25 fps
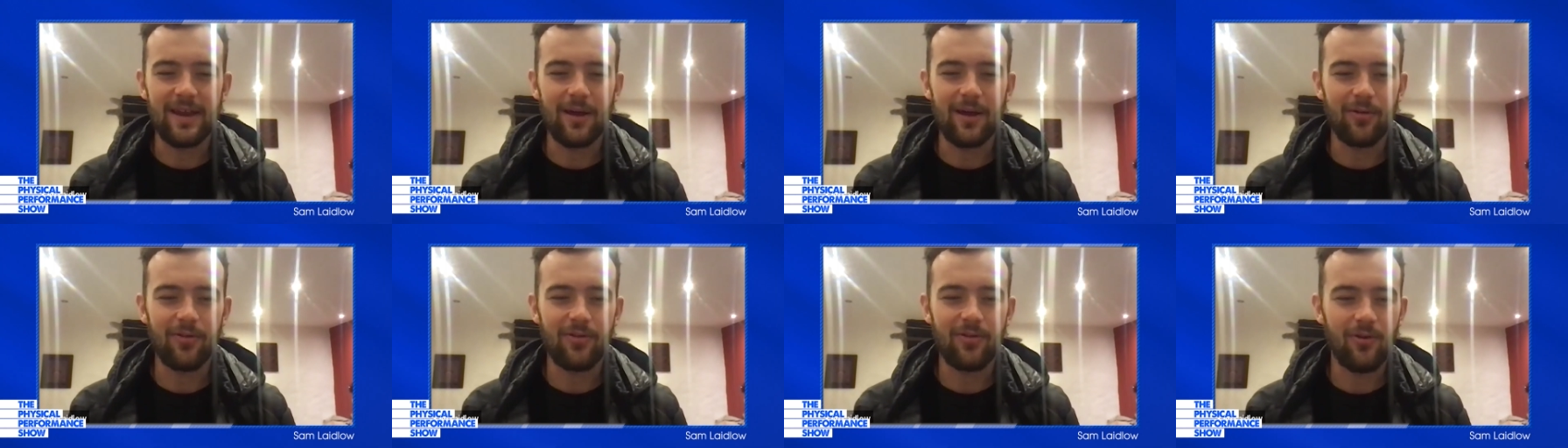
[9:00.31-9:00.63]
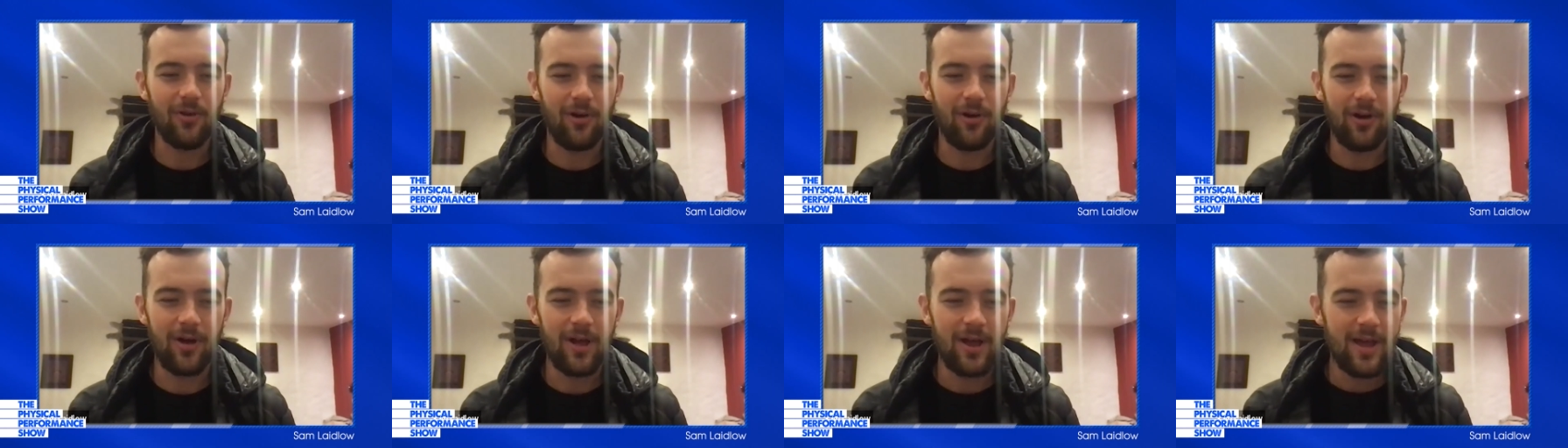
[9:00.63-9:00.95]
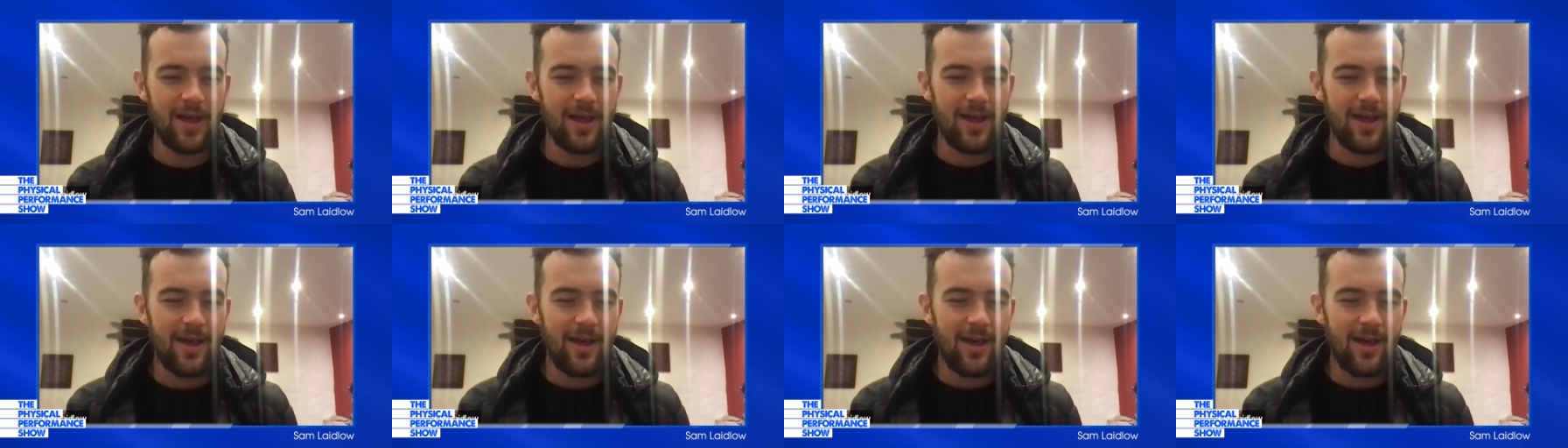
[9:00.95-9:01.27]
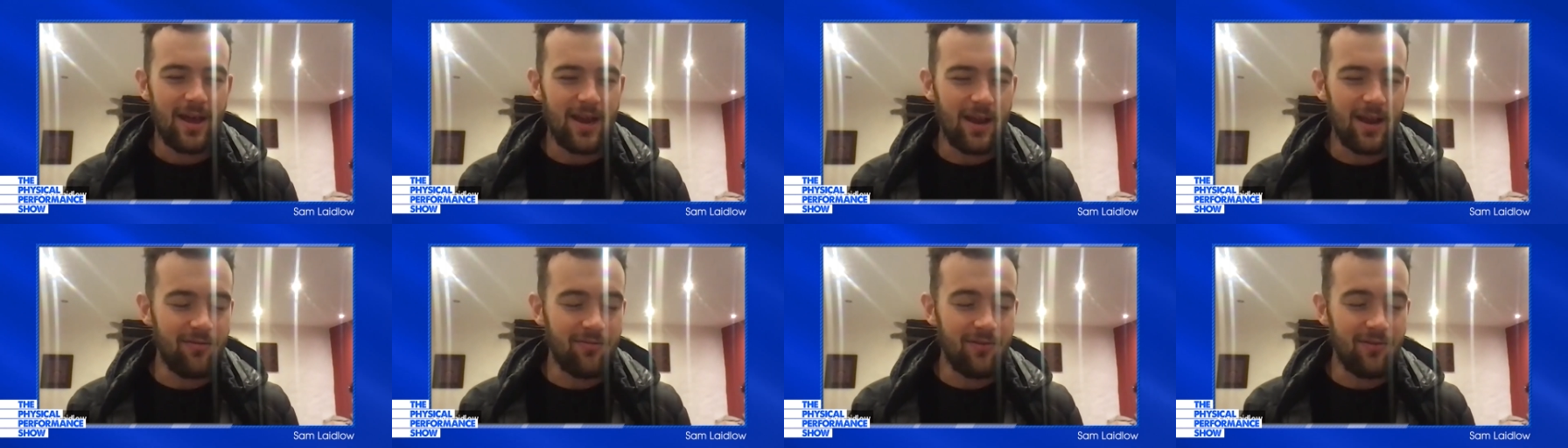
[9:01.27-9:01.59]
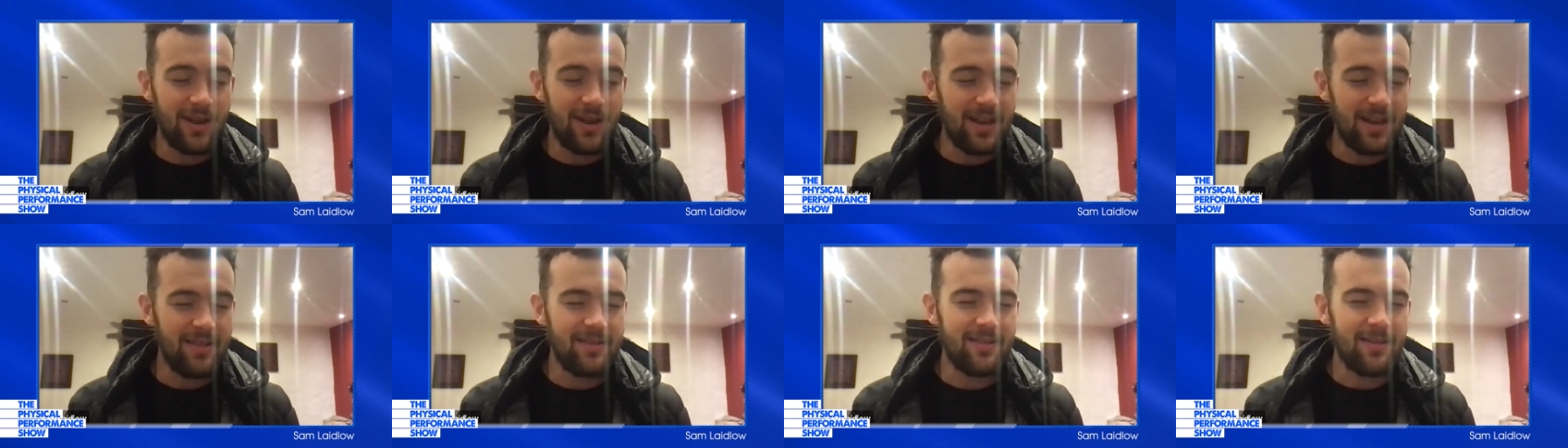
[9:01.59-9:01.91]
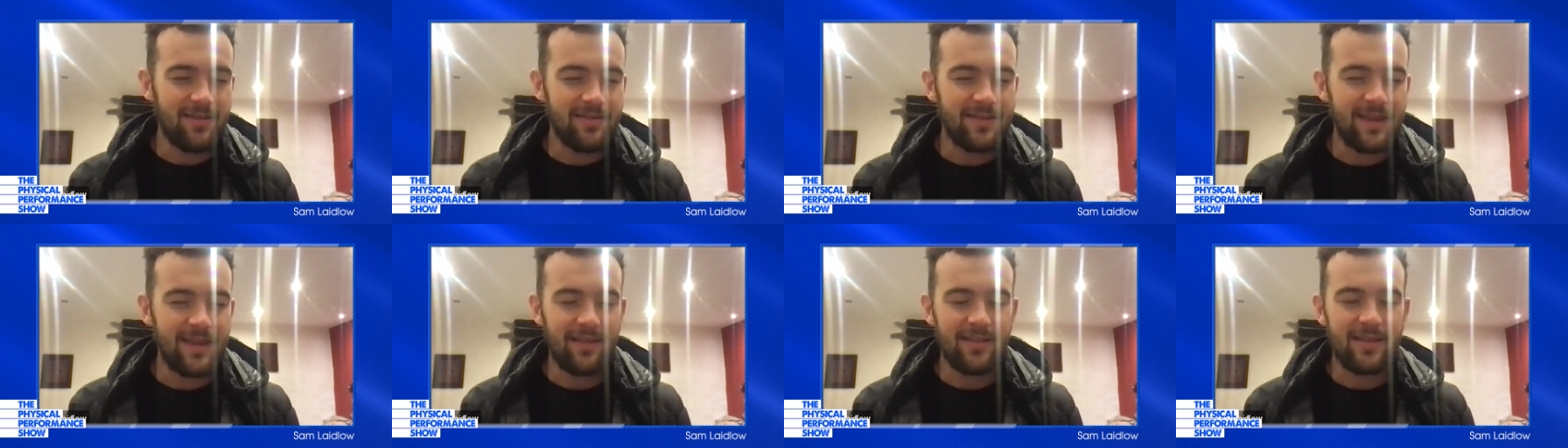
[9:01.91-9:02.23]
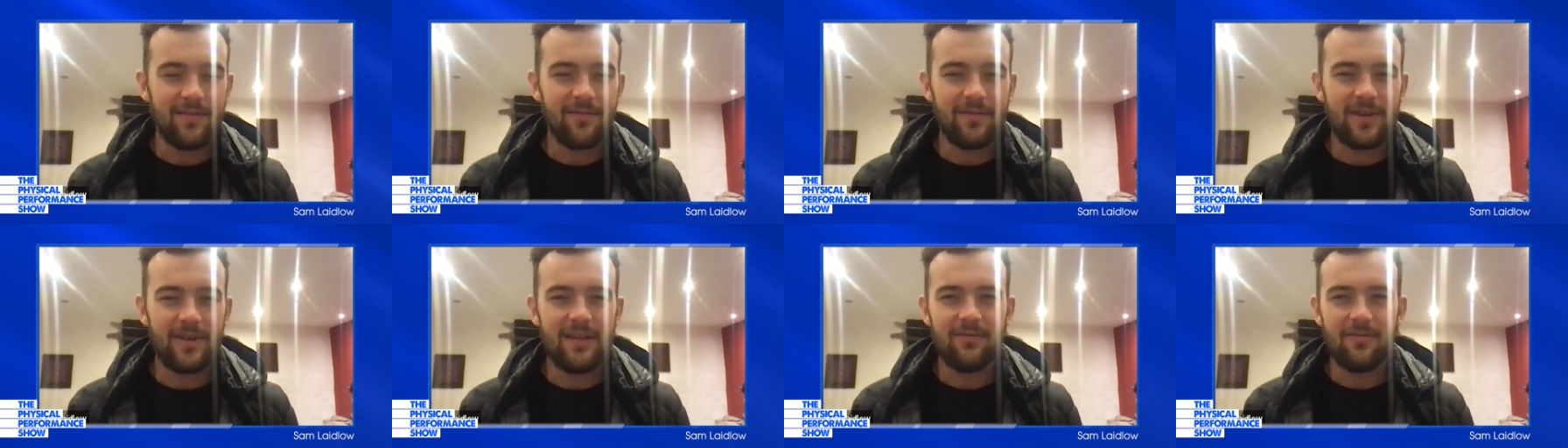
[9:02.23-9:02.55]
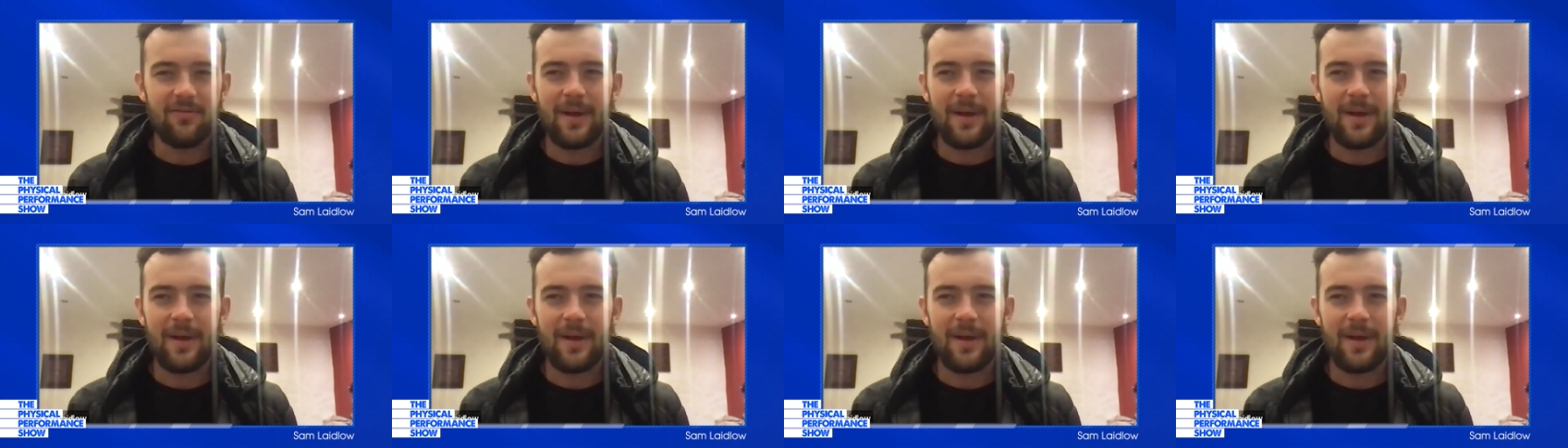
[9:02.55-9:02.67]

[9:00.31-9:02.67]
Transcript: and I really distinctively